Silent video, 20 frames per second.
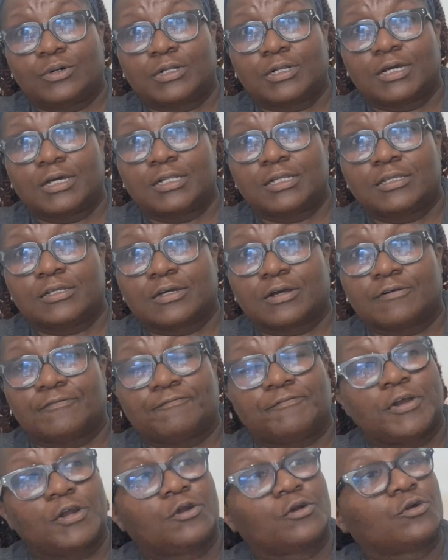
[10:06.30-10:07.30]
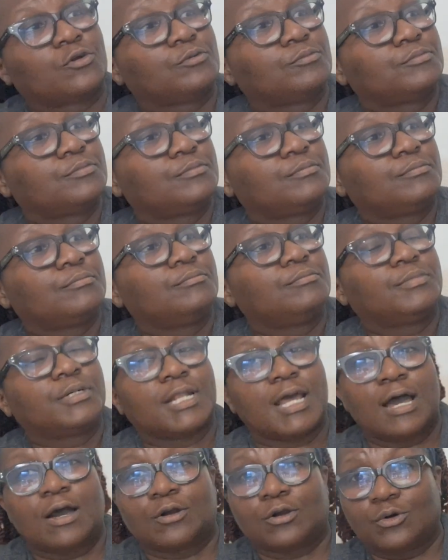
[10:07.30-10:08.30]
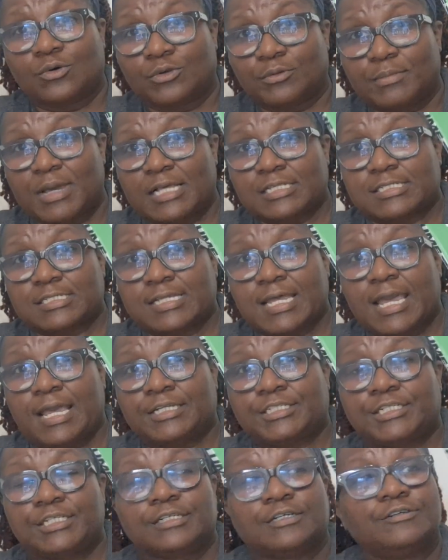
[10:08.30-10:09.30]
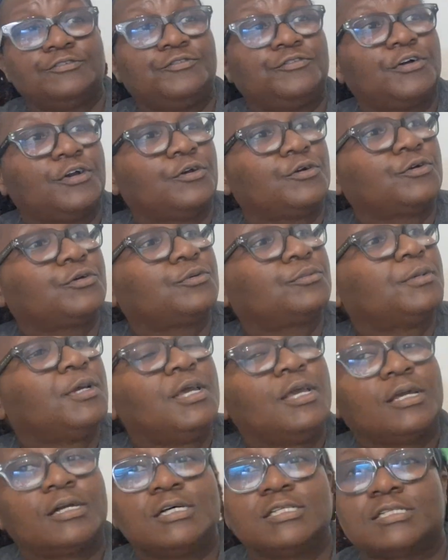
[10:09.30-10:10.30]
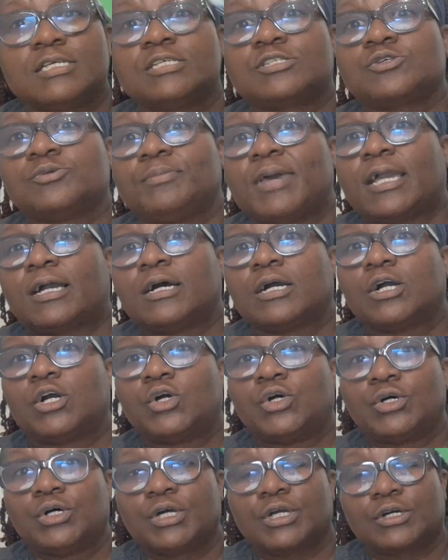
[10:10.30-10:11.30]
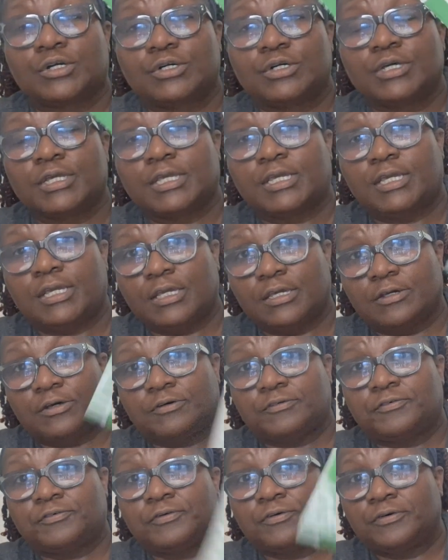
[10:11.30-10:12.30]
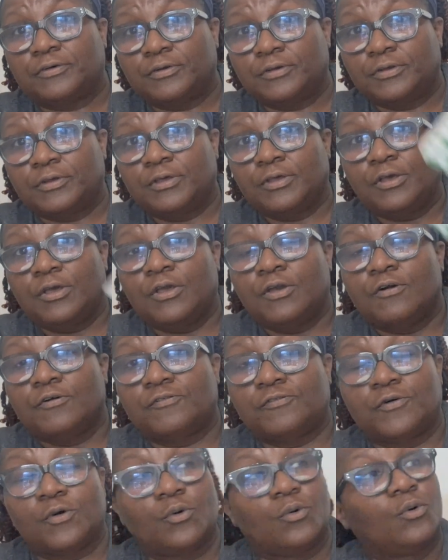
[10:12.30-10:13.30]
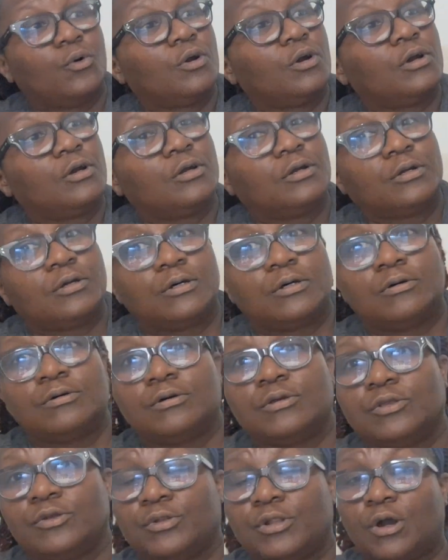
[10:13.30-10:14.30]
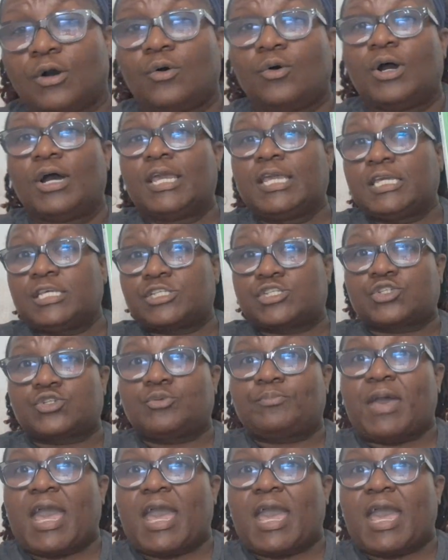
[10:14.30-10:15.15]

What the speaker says: or nothing to confirm, but I'll go to my stash and confirm. Because this will make a good gift for, you know, an Easter